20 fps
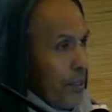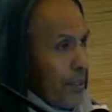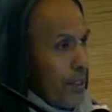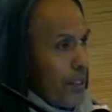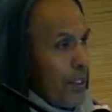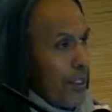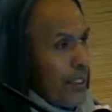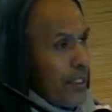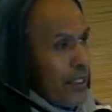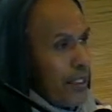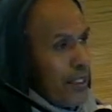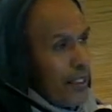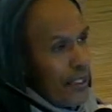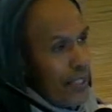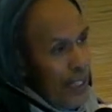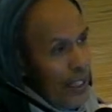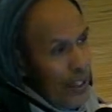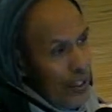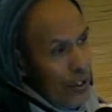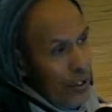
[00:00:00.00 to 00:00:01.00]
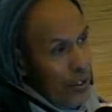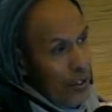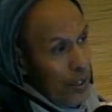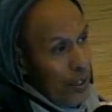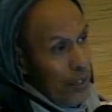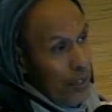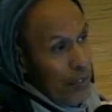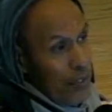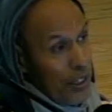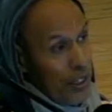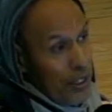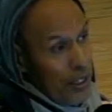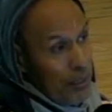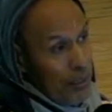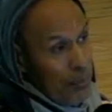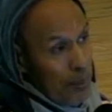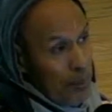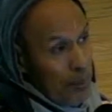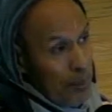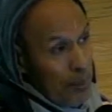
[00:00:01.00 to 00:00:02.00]
Krishna's intention, Krishna's
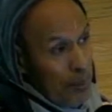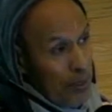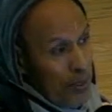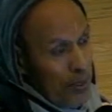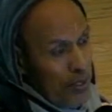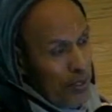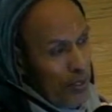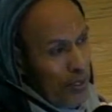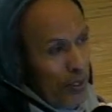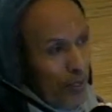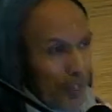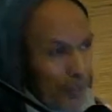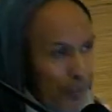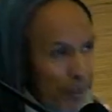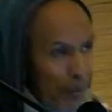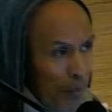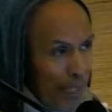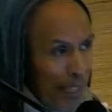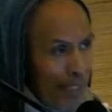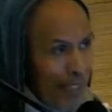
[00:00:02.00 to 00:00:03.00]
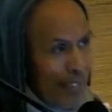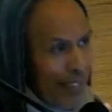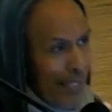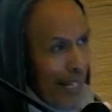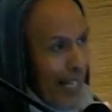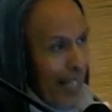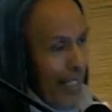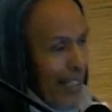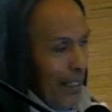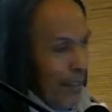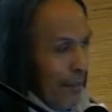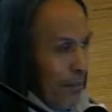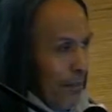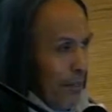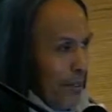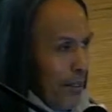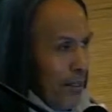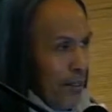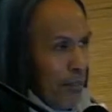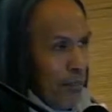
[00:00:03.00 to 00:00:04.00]
purpose. So he remained silent,
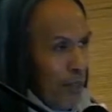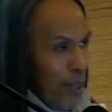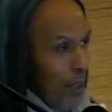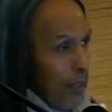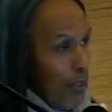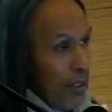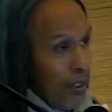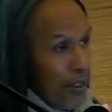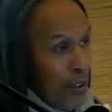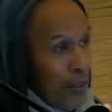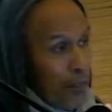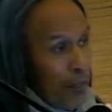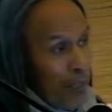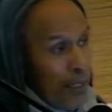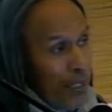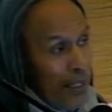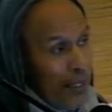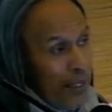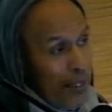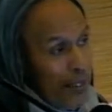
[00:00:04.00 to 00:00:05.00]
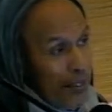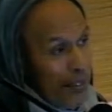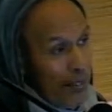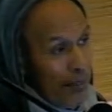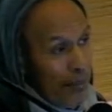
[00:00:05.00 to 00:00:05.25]
but he was not pleased.